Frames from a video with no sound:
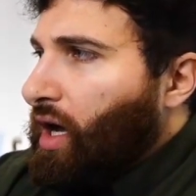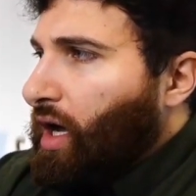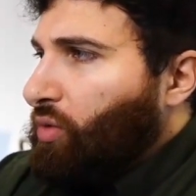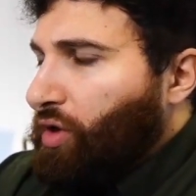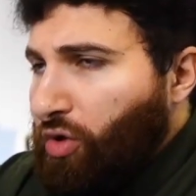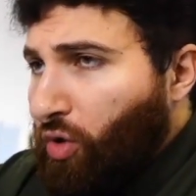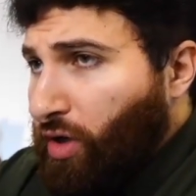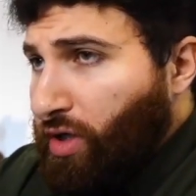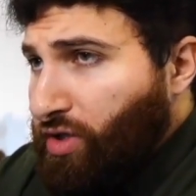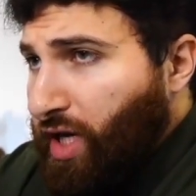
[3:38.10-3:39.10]
with the
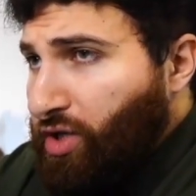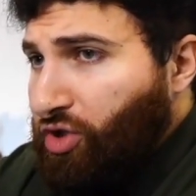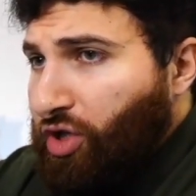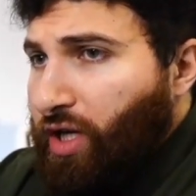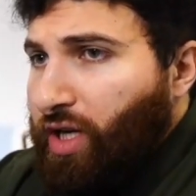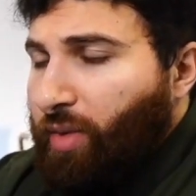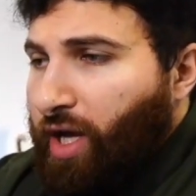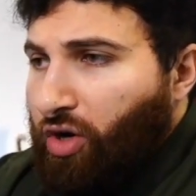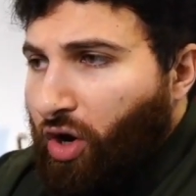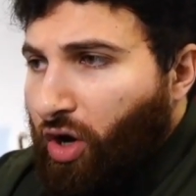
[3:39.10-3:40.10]
organization and my
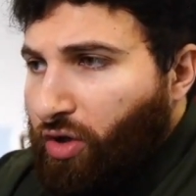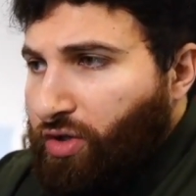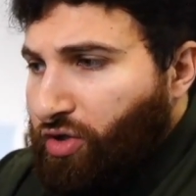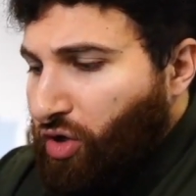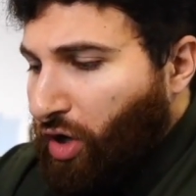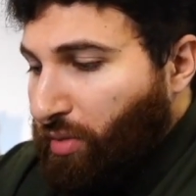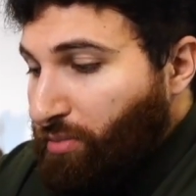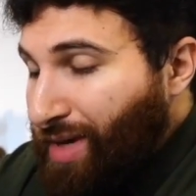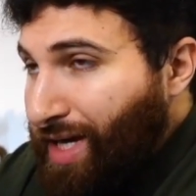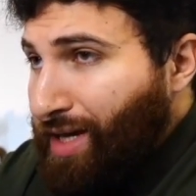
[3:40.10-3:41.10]
call to start
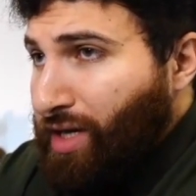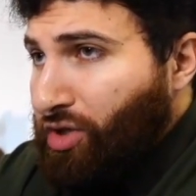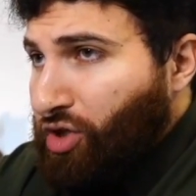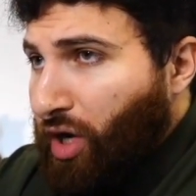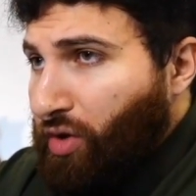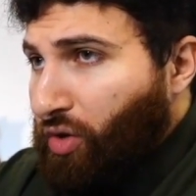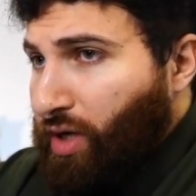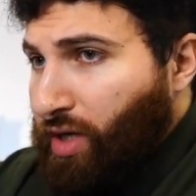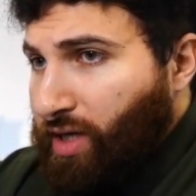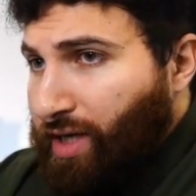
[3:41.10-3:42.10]
meeting each other
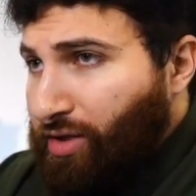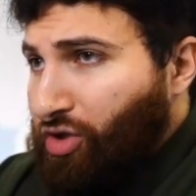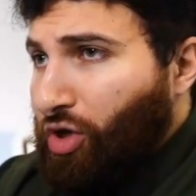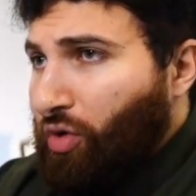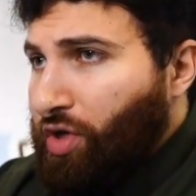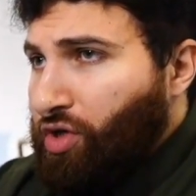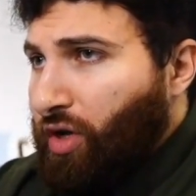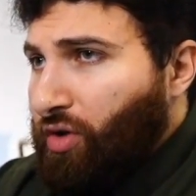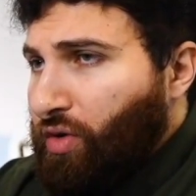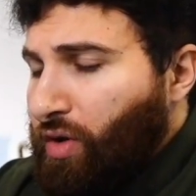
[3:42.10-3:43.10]
and getting to know each
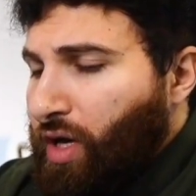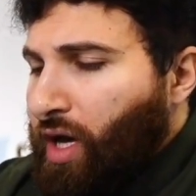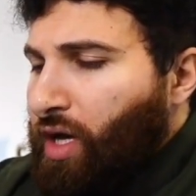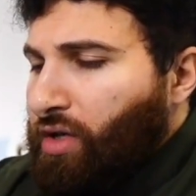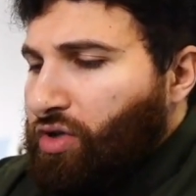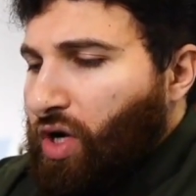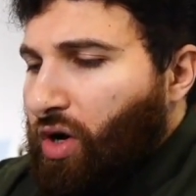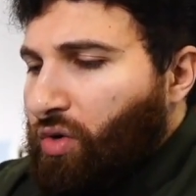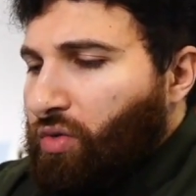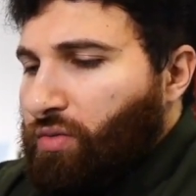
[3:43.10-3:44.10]
other.
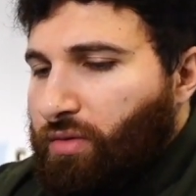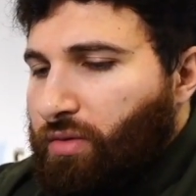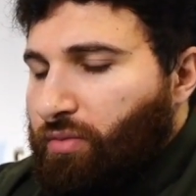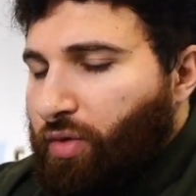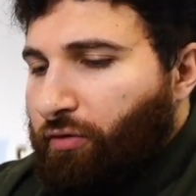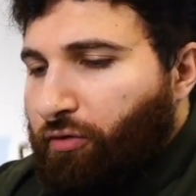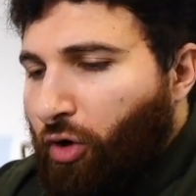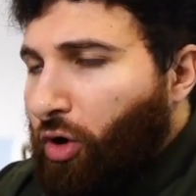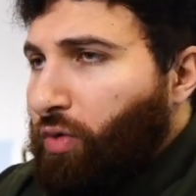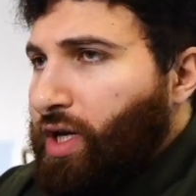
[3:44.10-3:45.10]
So
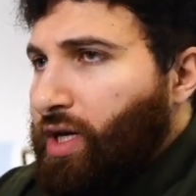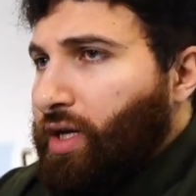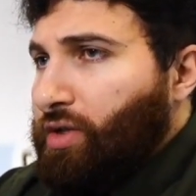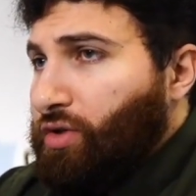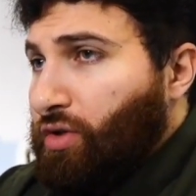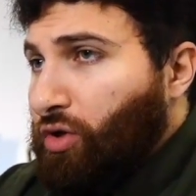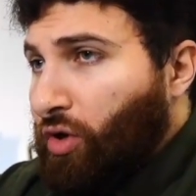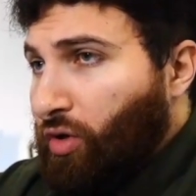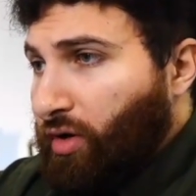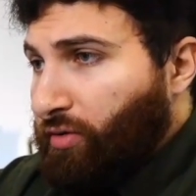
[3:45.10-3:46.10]
before we get into the
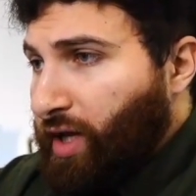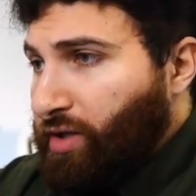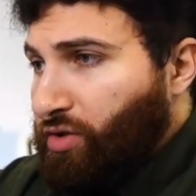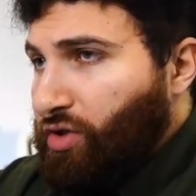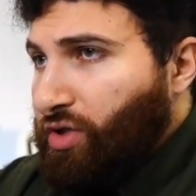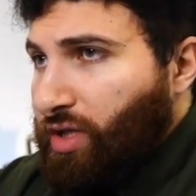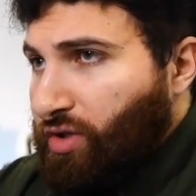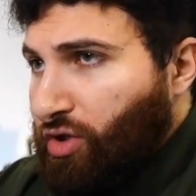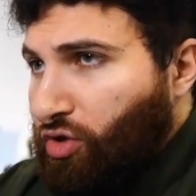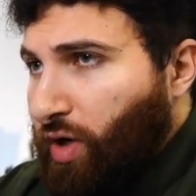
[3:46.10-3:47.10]
current events and the
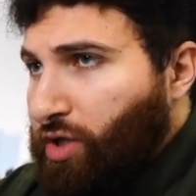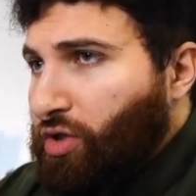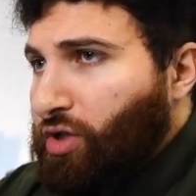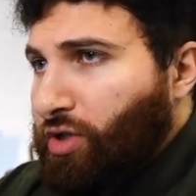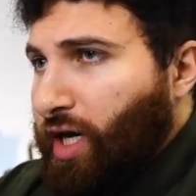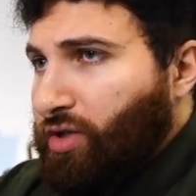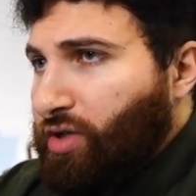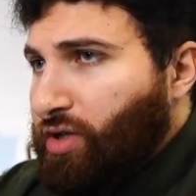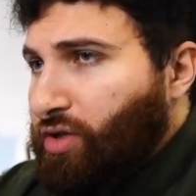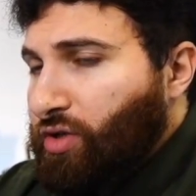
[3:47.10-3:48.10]
situation in
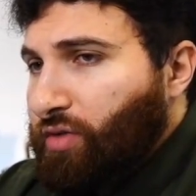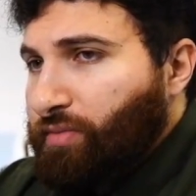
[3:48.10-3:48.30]
Texas